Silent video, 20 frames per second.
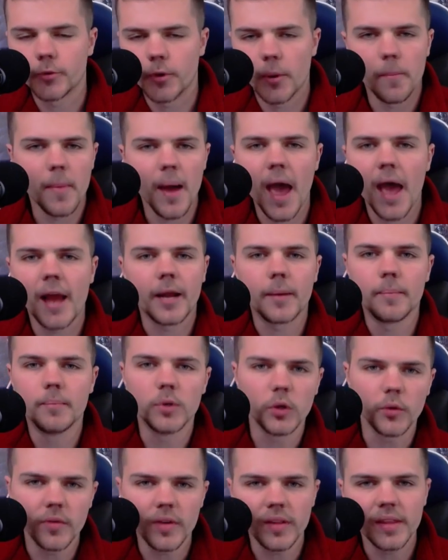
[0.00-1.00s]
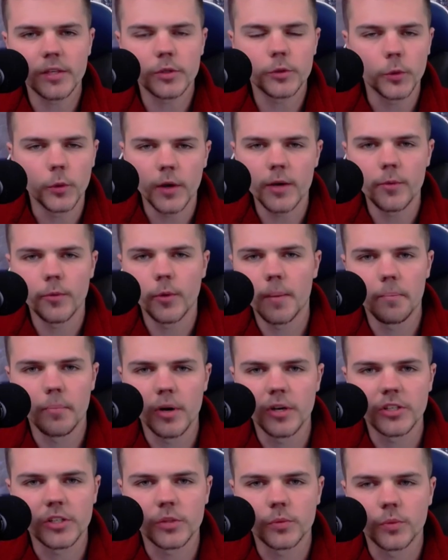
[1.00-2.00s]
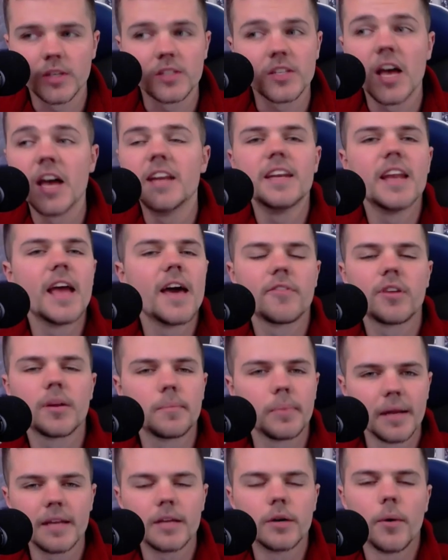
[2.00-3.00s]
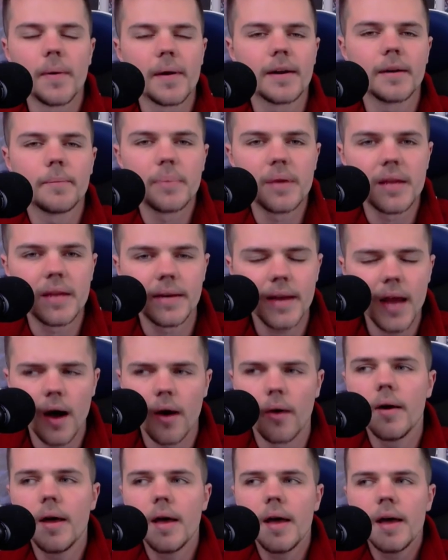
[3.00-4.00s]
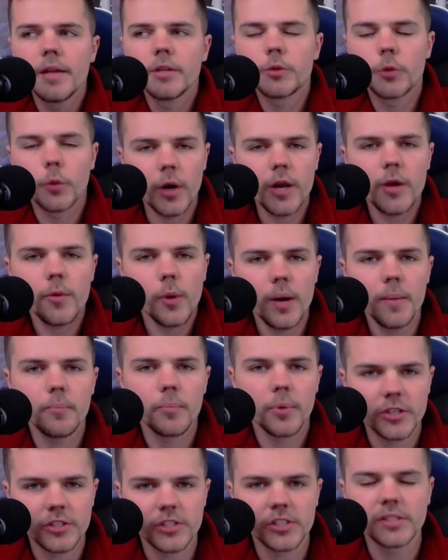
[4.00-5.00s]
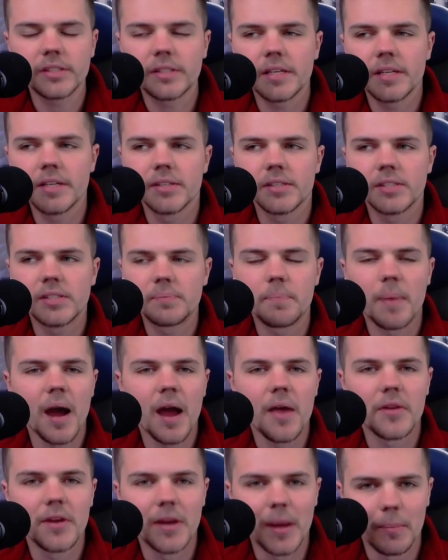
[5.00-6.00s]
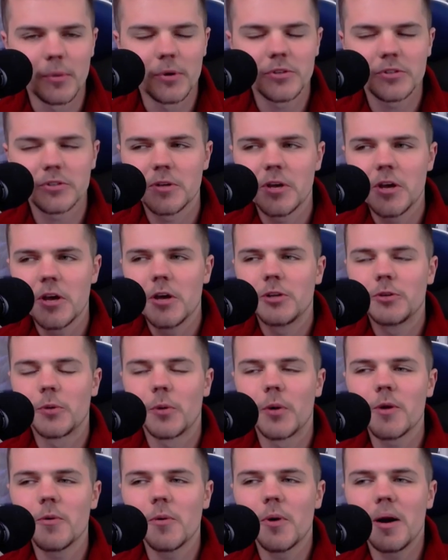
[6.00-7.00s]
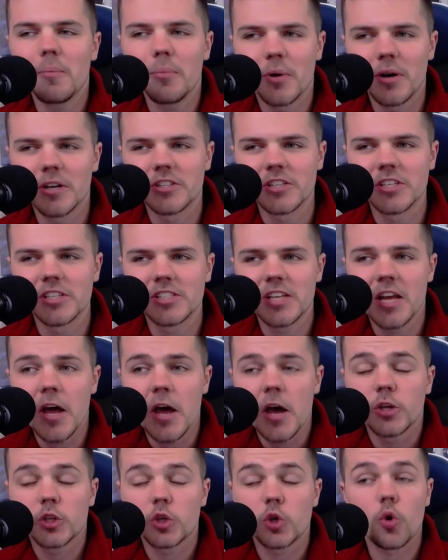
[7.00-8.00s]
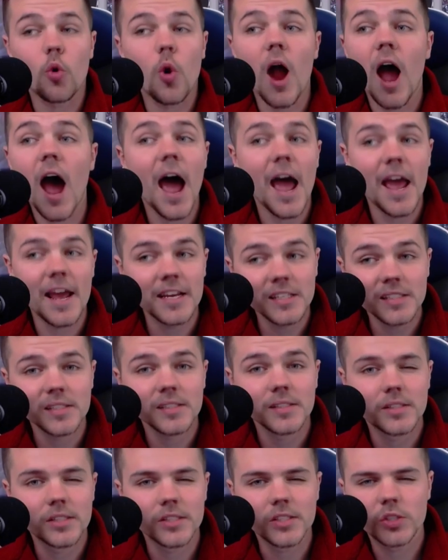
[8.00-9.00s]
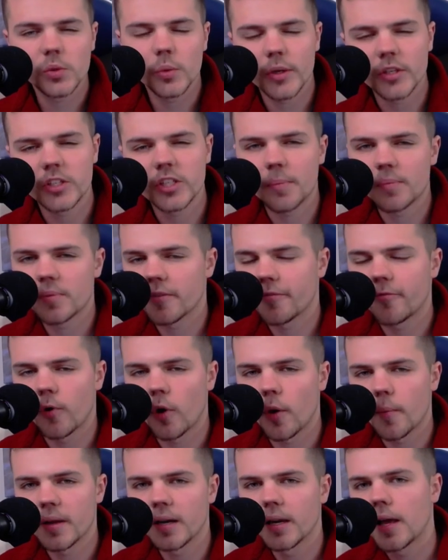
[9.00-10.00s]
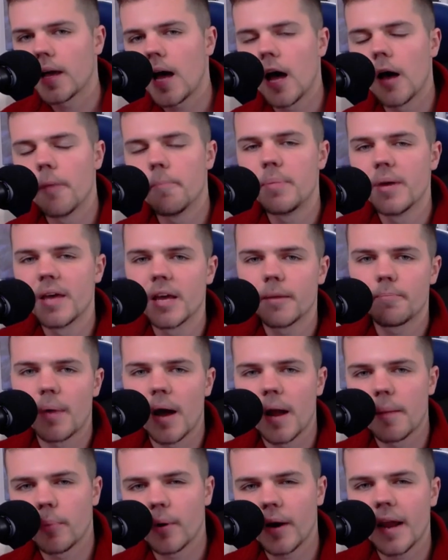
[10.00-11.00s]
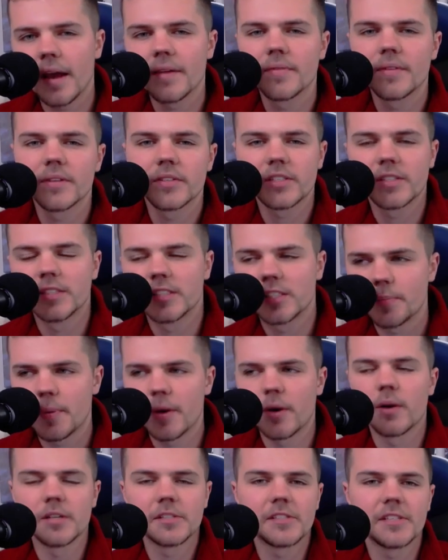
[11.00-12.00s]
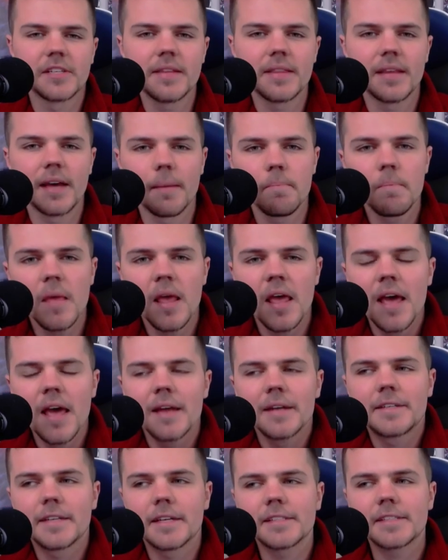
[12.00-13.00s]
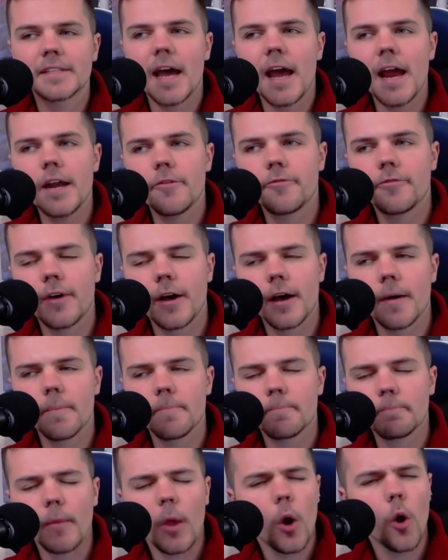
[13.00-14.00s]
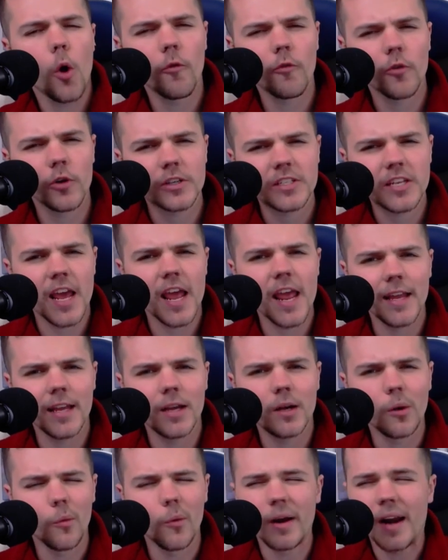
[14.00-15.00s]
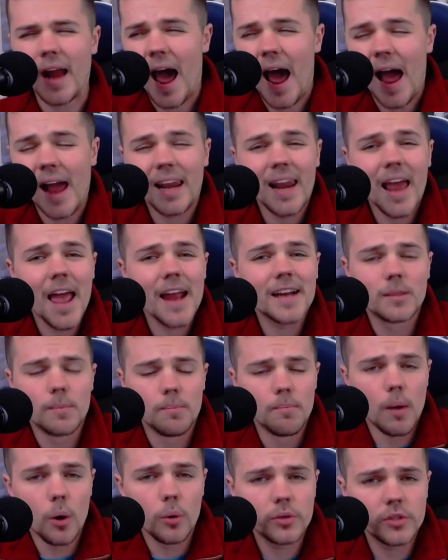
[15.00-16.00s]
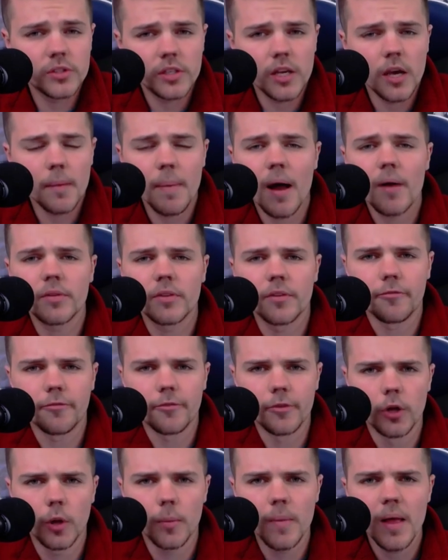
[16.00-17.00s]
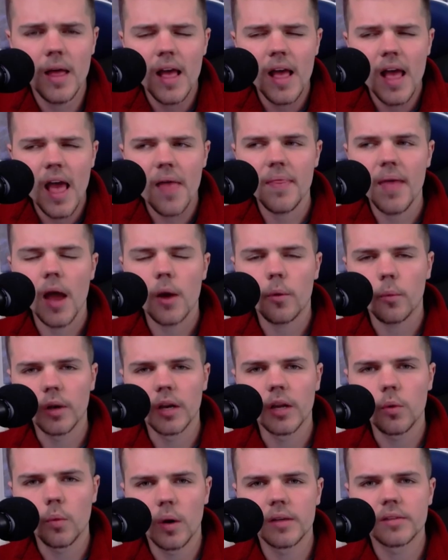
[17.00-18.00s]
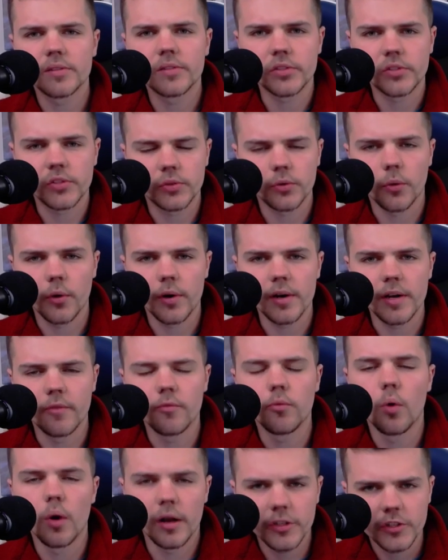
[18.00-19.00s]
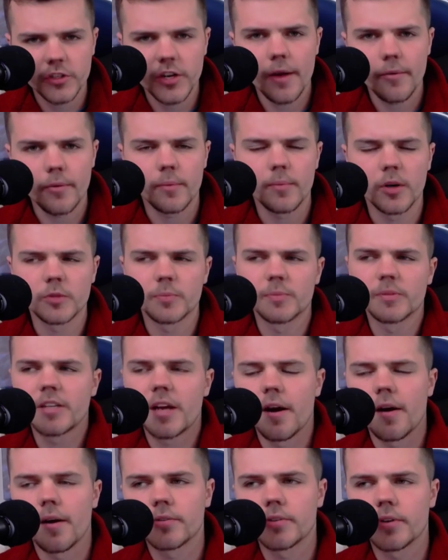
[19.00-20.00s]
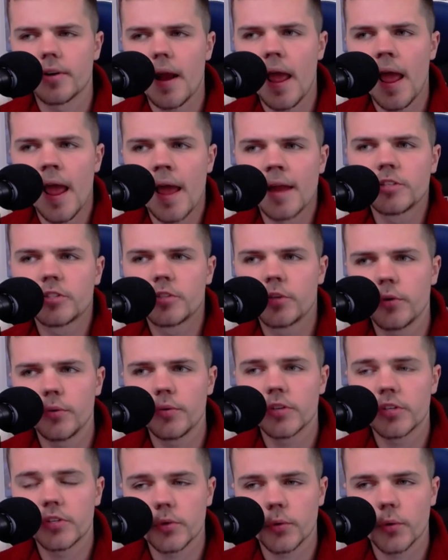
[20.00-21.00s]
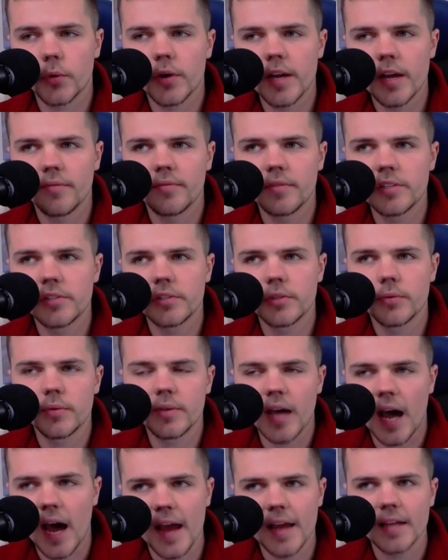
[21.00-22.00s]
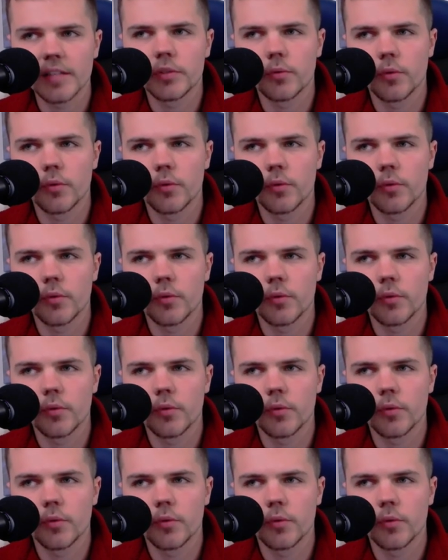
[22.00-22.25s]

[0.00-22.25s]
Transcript: dramatic movie that 21 Bridges was inevitably going to be. No, 21 Bridges is by the numbers. 21 Bridges tries to switch up the formula a bit by bringing in this conspiracy that does kind of overtake what I liked most about the film, and that really was the story of one, Chadwick Boseman's character, and two, the story of these two guys